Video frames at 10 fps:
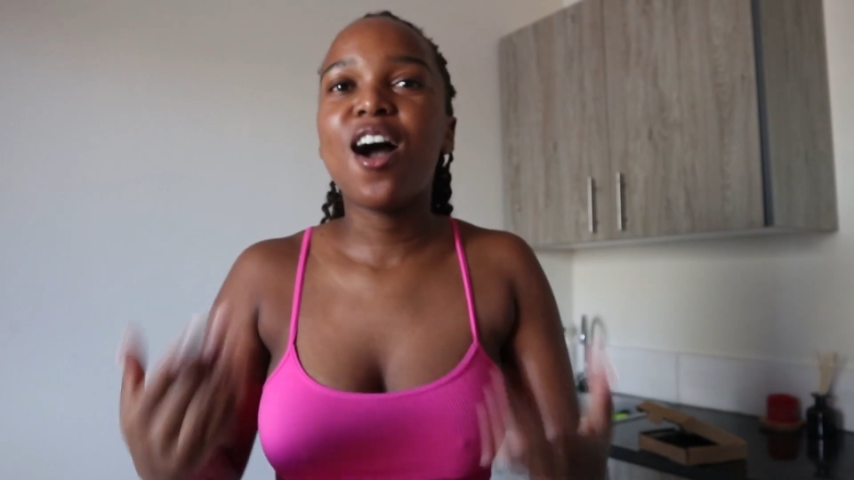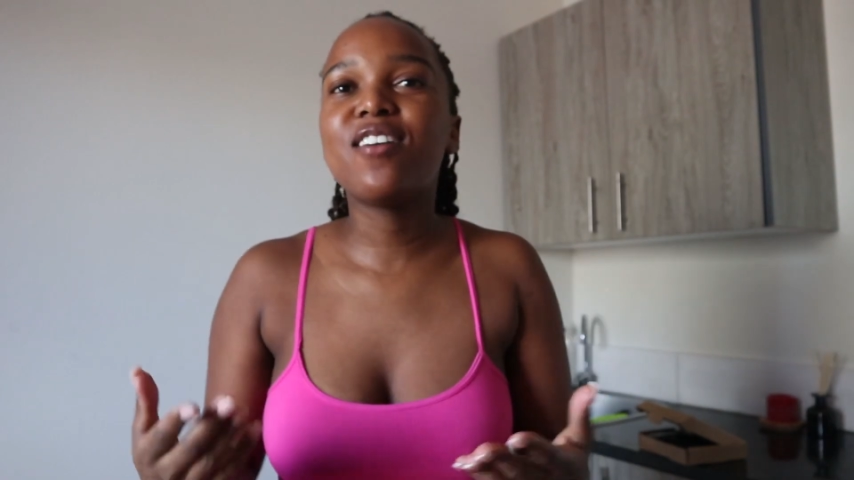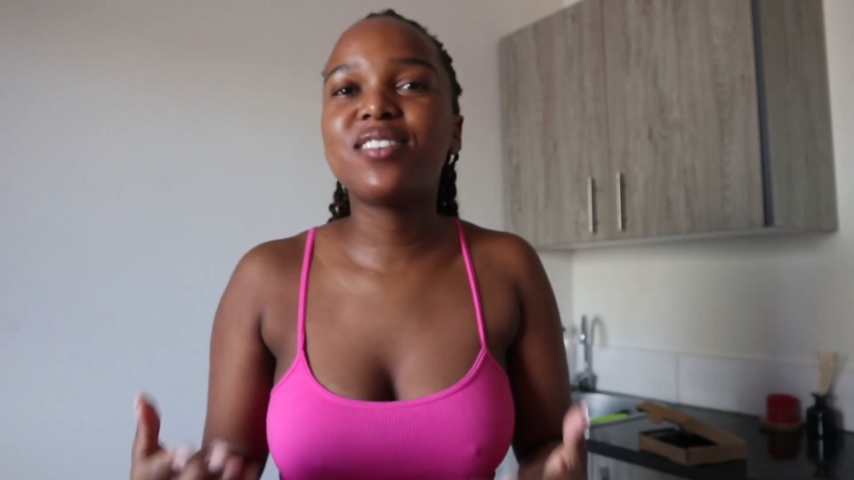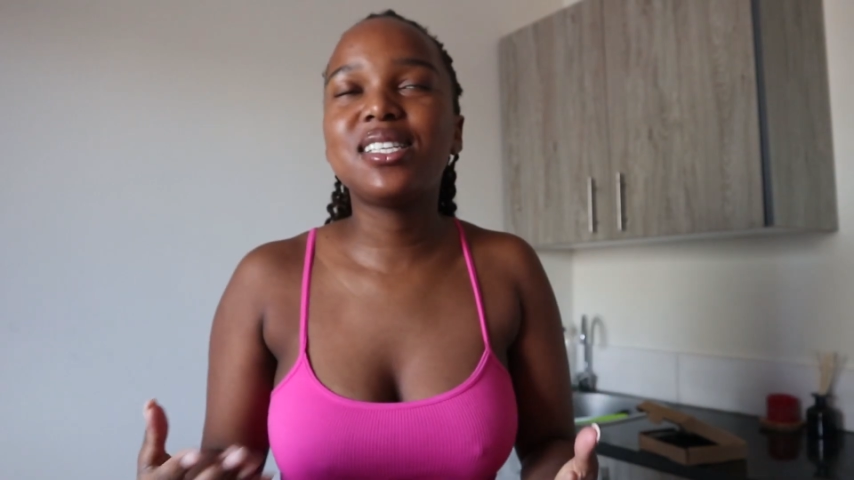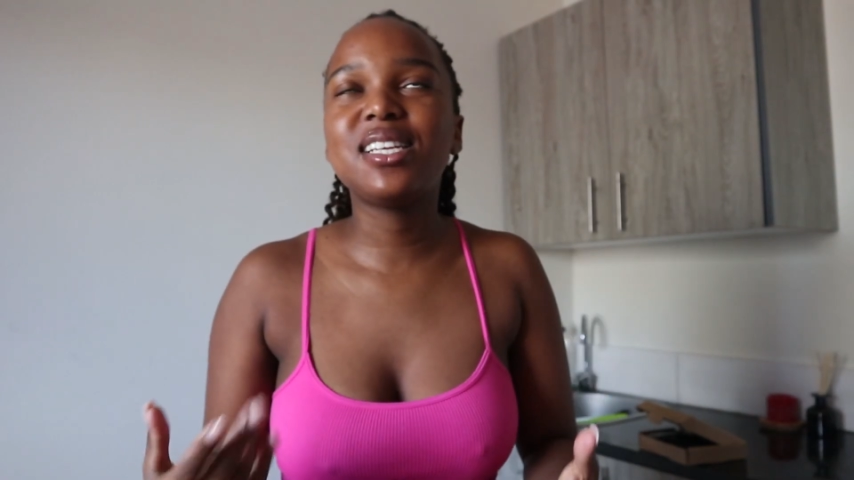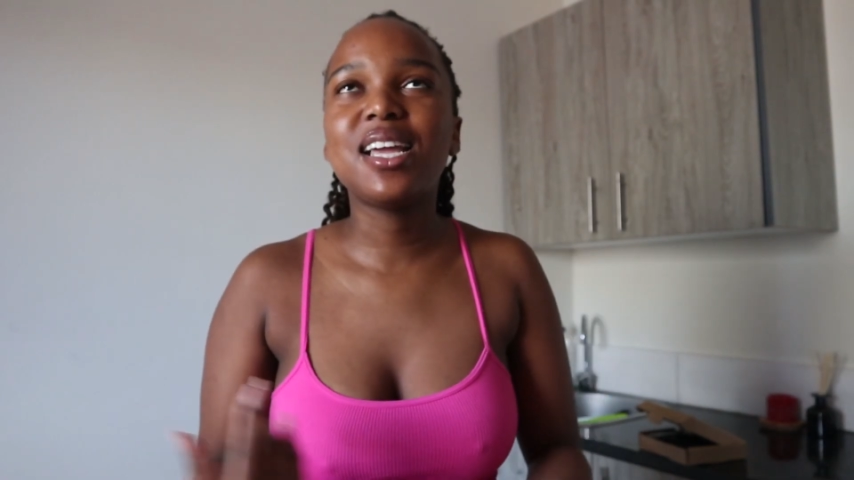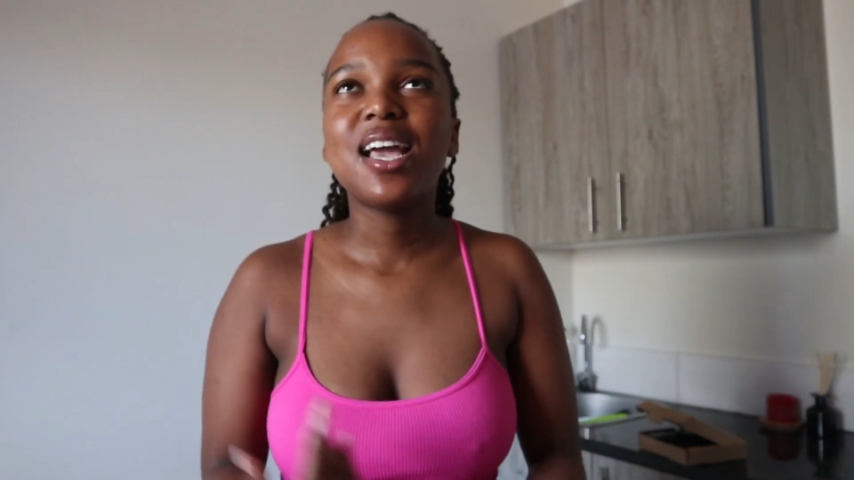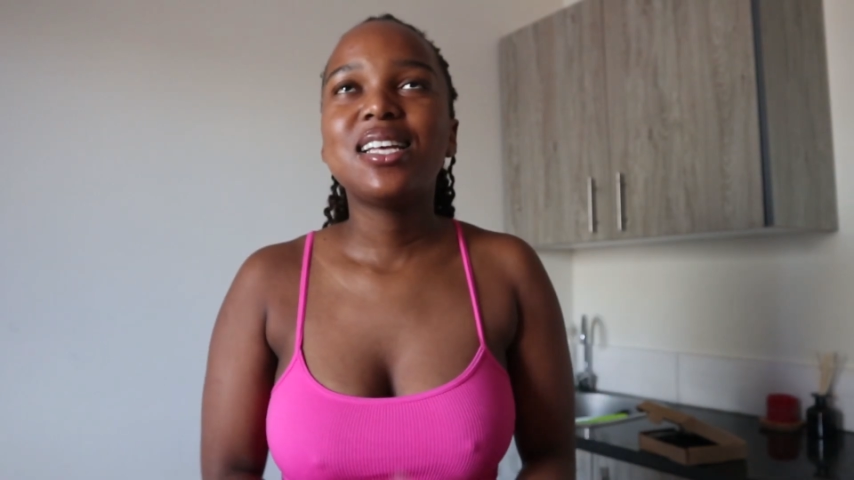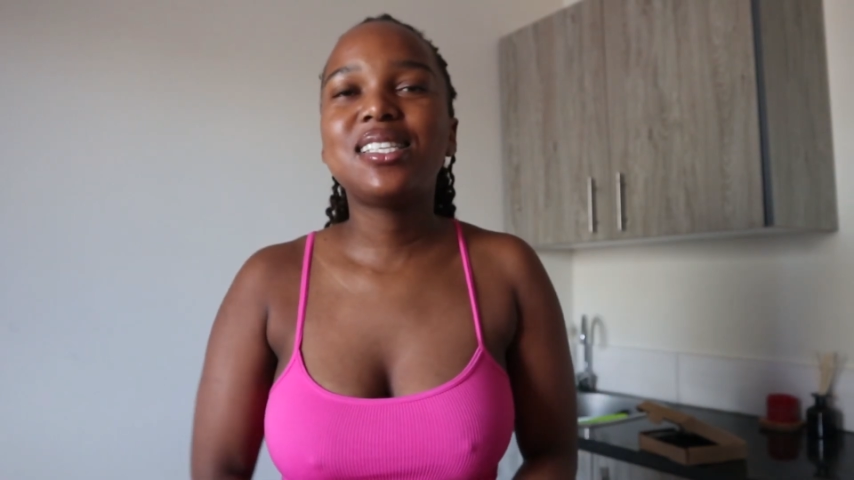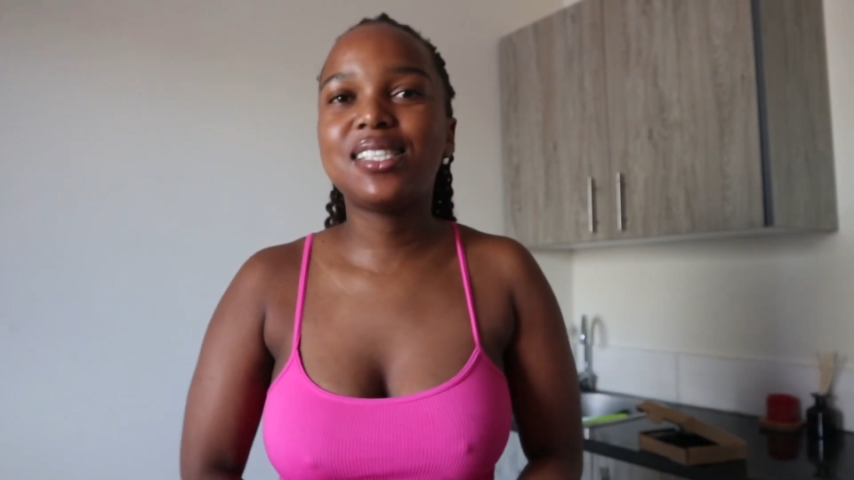obviously
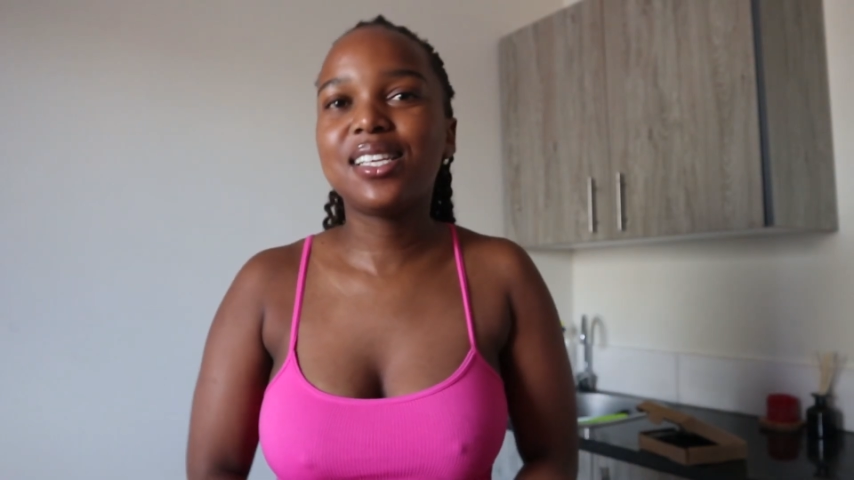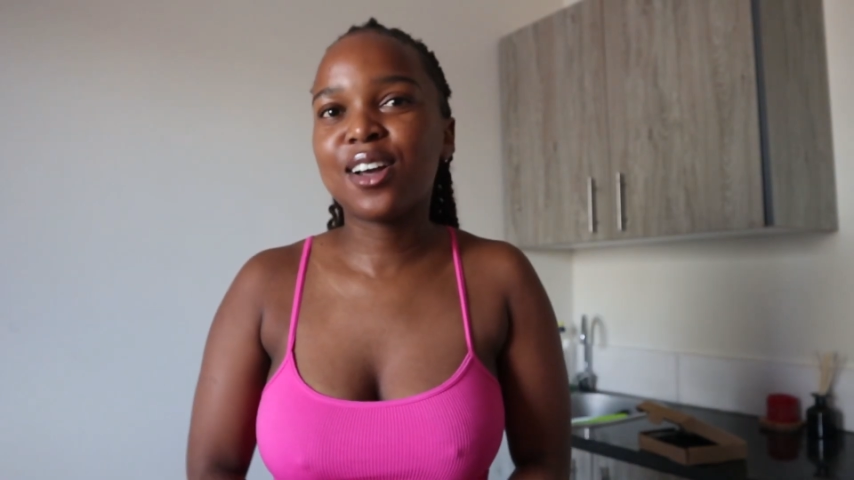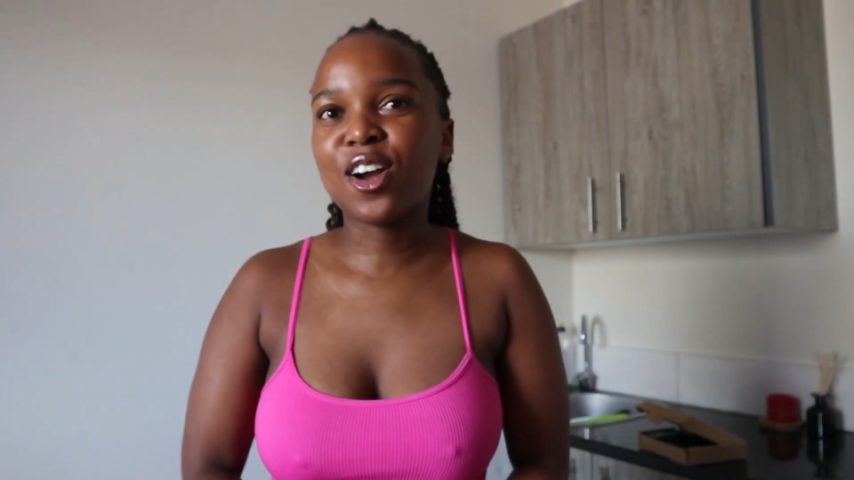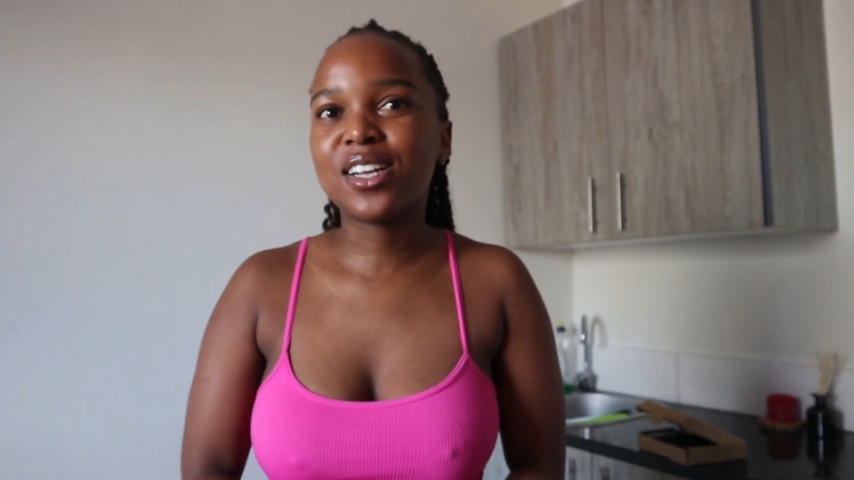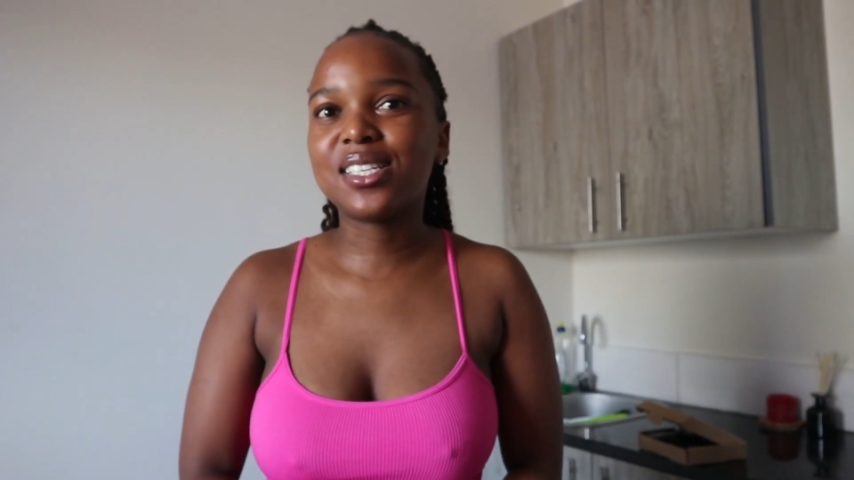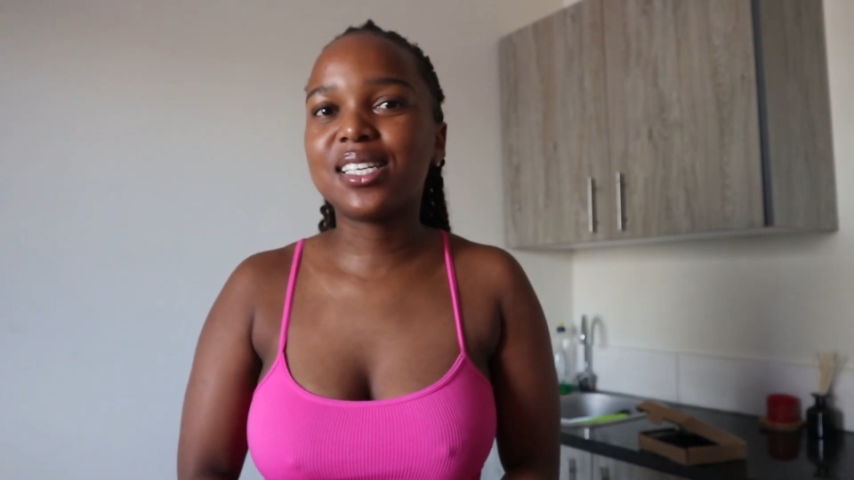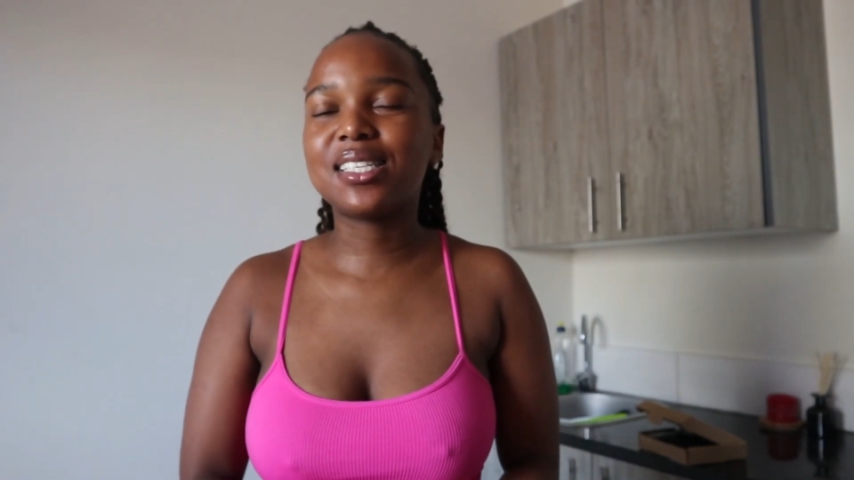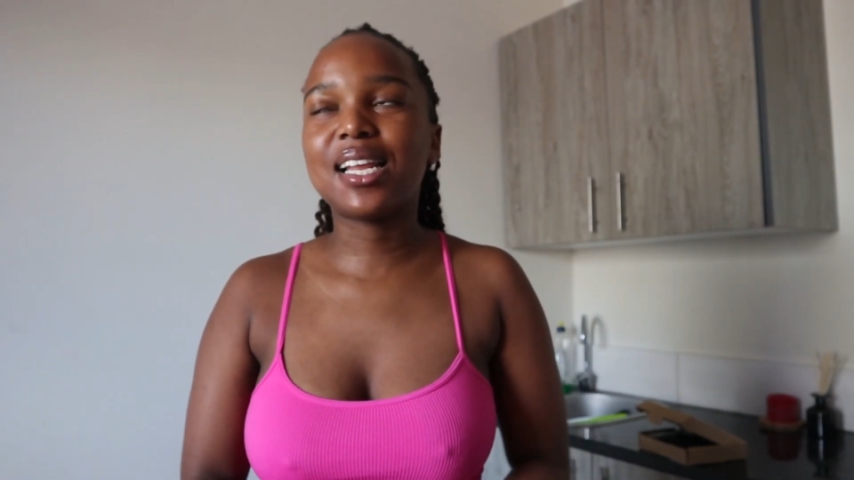see the content,